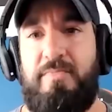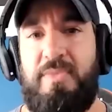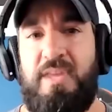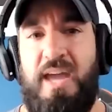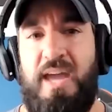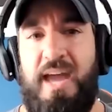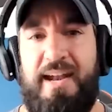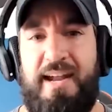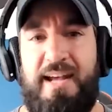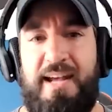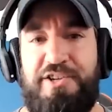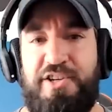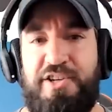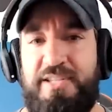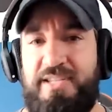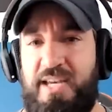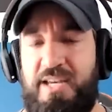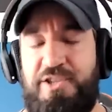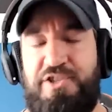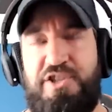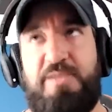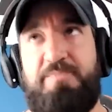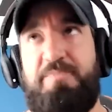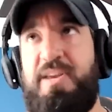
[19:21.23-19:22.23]
and I just
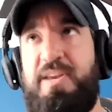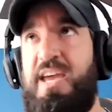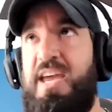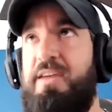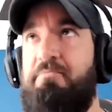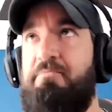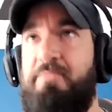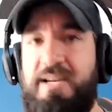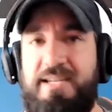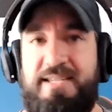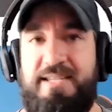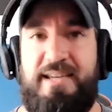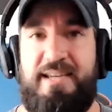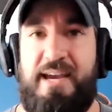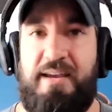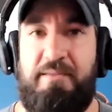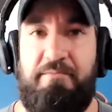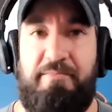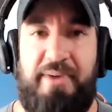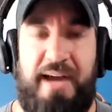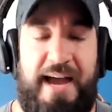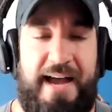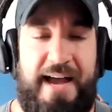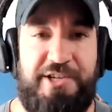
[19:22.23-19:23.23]
it just became my
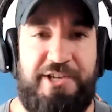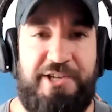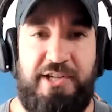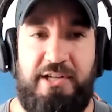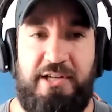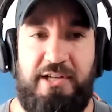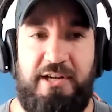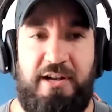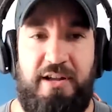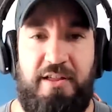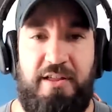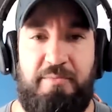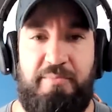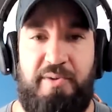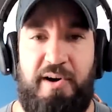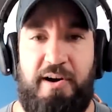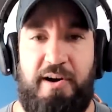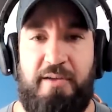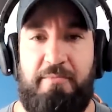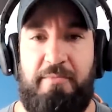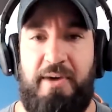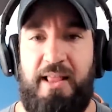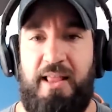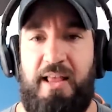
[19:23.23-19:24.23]
second passion, another
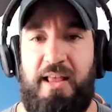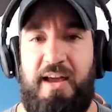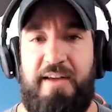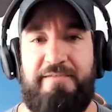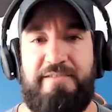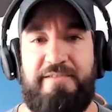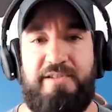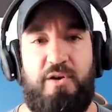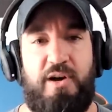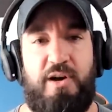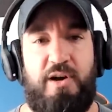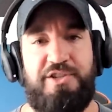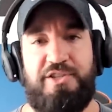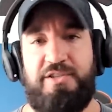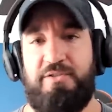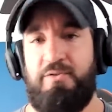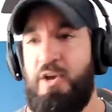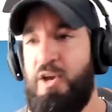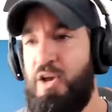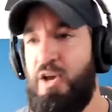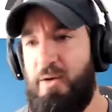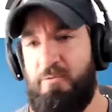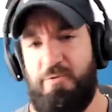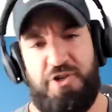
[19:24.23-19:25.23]
part of my life. So I just
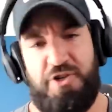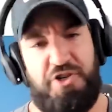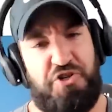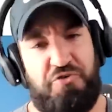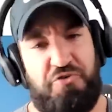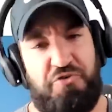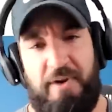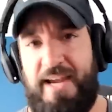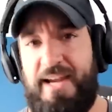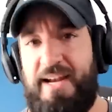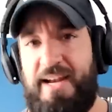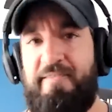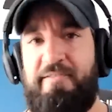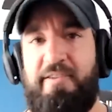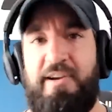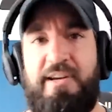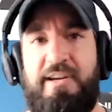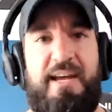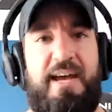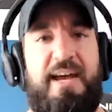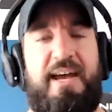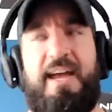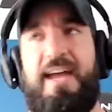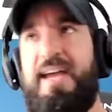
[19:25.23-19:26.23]
I would train every
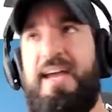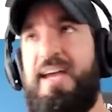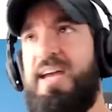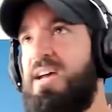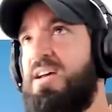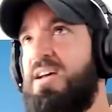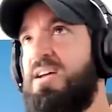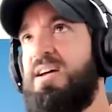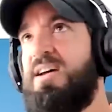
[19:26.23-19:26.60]
day.